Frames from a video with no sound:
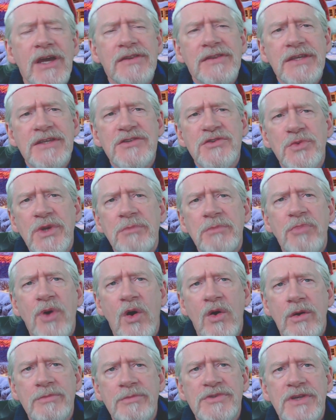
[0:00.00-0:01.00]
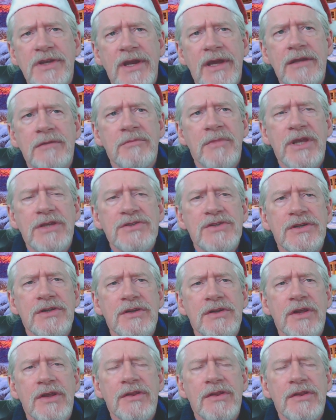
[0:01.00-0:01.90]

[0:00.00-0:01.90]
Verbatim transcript: got these three poems that I'd mentioned.